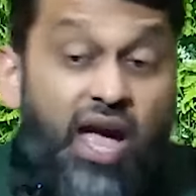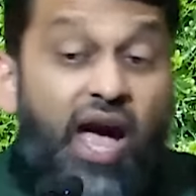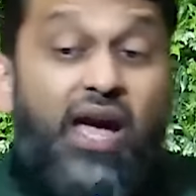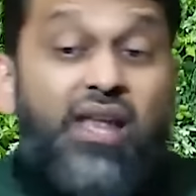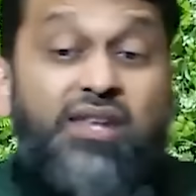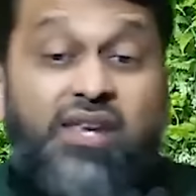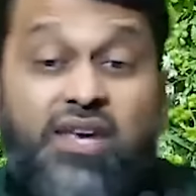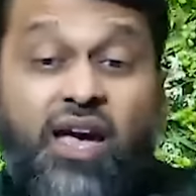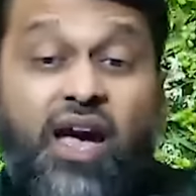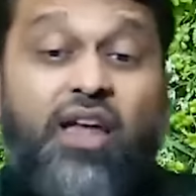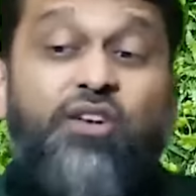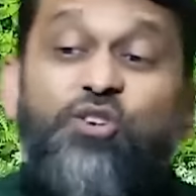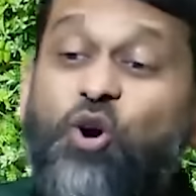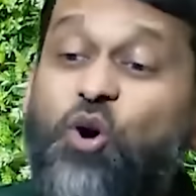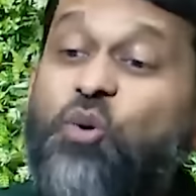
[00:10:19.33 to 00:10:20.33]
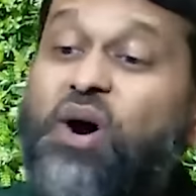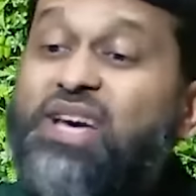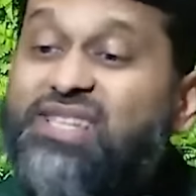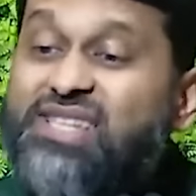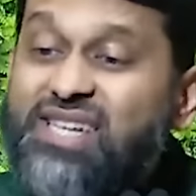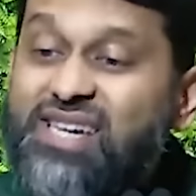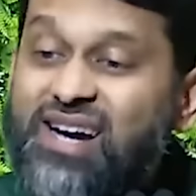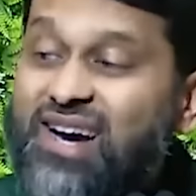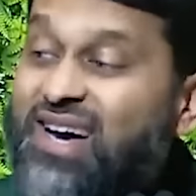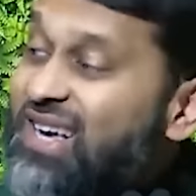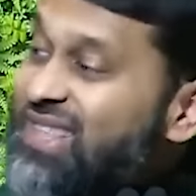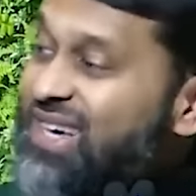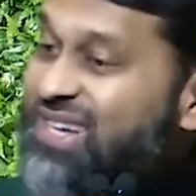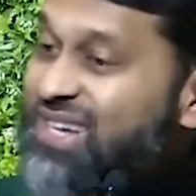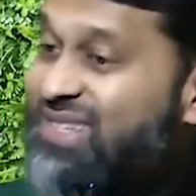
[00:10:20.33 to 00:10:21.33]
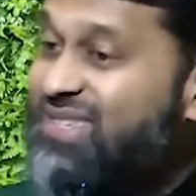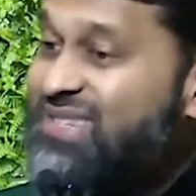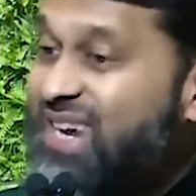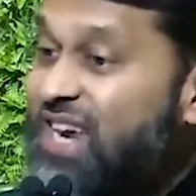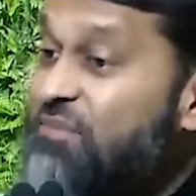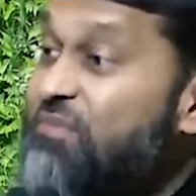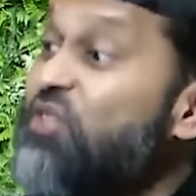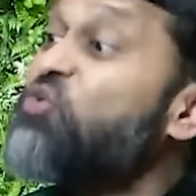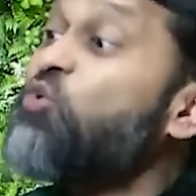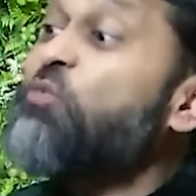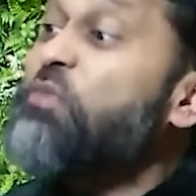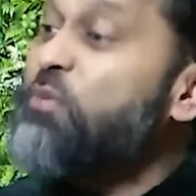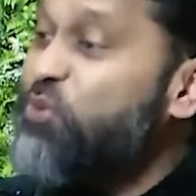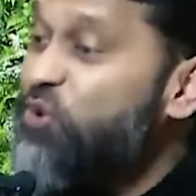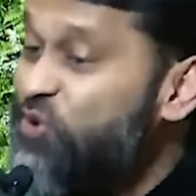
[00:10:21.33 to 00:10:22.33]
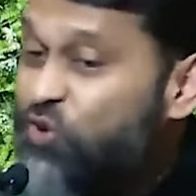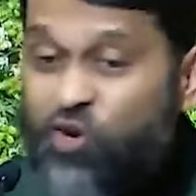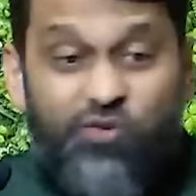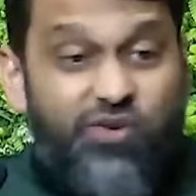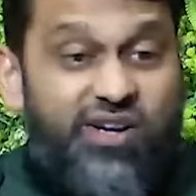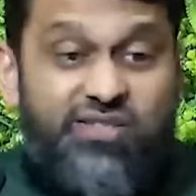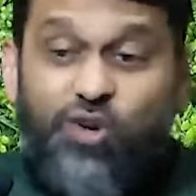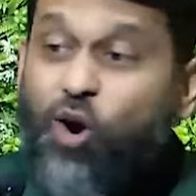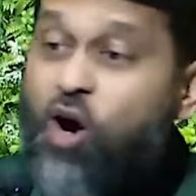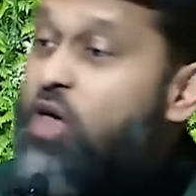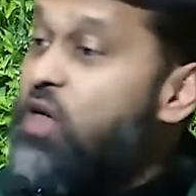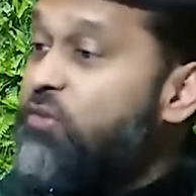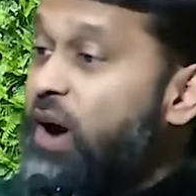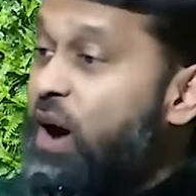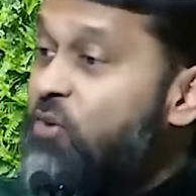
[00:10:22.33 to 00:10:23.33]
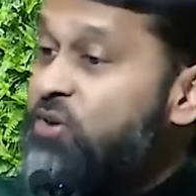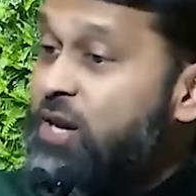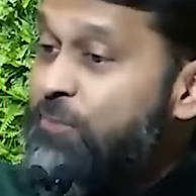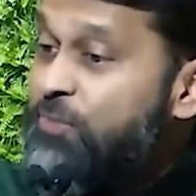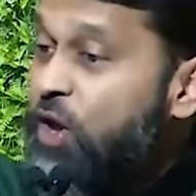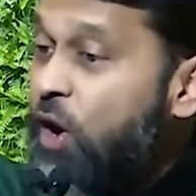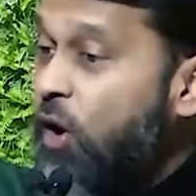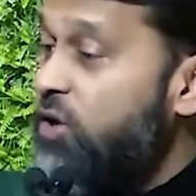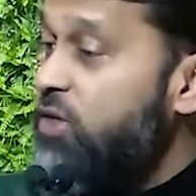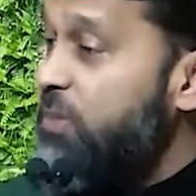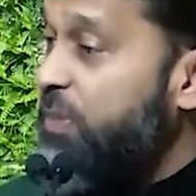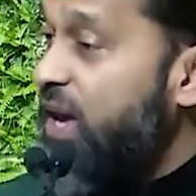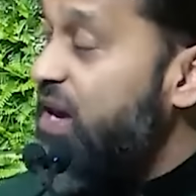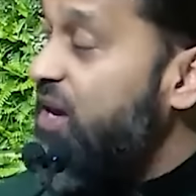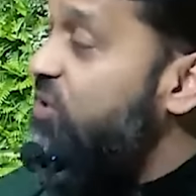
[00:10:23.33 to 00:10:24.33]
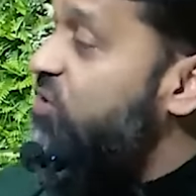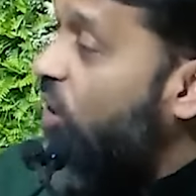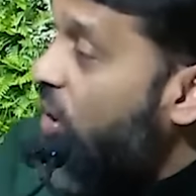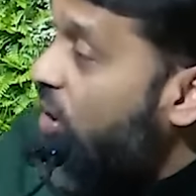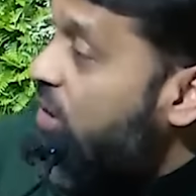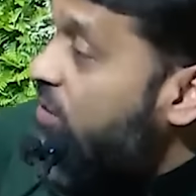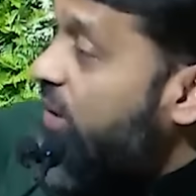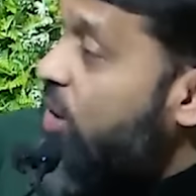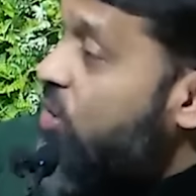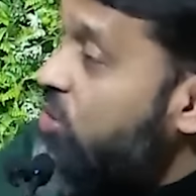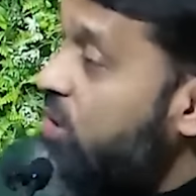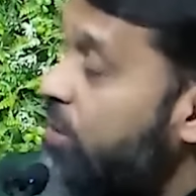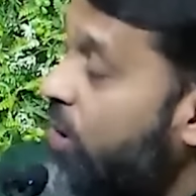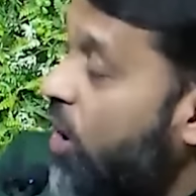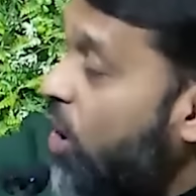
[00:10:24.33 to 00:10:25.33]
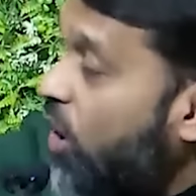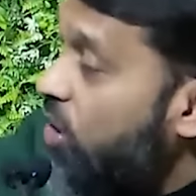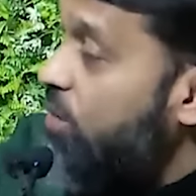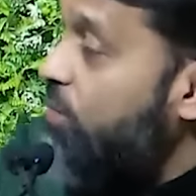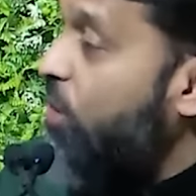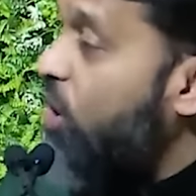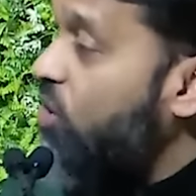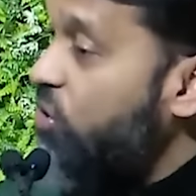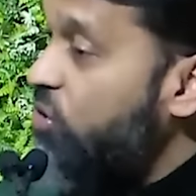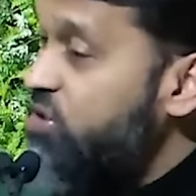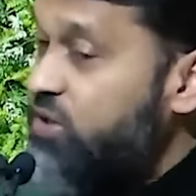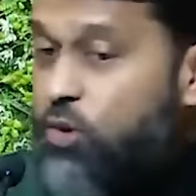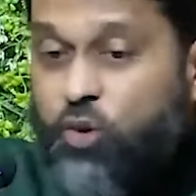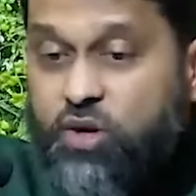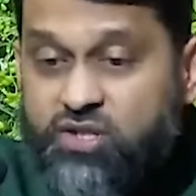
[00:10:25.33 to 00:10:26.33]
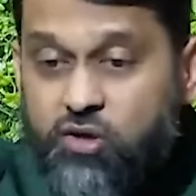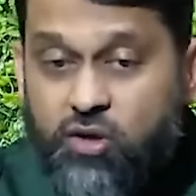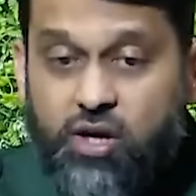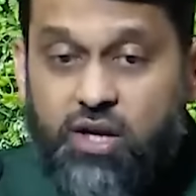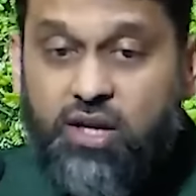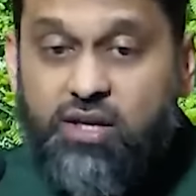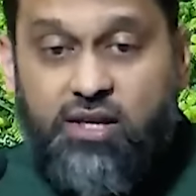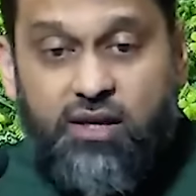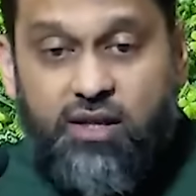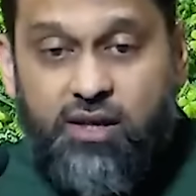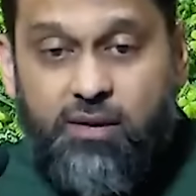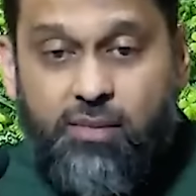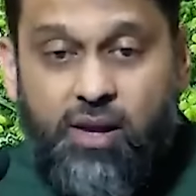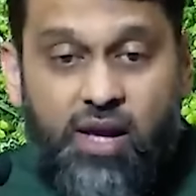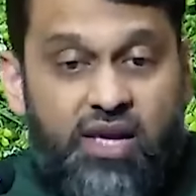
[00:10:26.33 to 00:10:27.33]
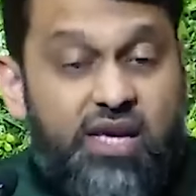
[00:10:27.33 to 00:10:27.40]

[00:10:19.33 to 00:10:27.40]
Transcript: And he had no idea that his statements would be preserved because all around him are the pagans, all around him are the mockers, the ones that are going to kill him.